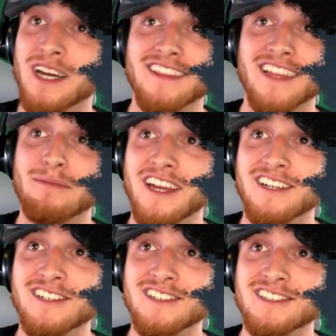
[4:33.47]
let
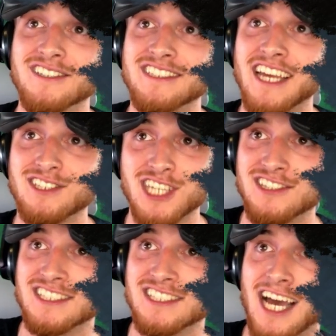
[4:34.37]
players actually change
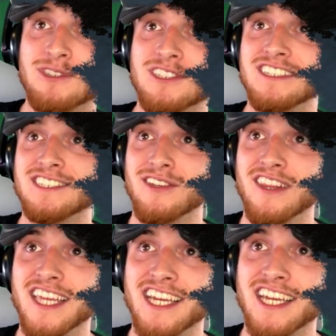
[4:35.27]
this option so
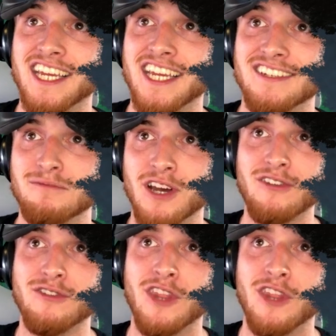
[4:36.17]
that they can, you know,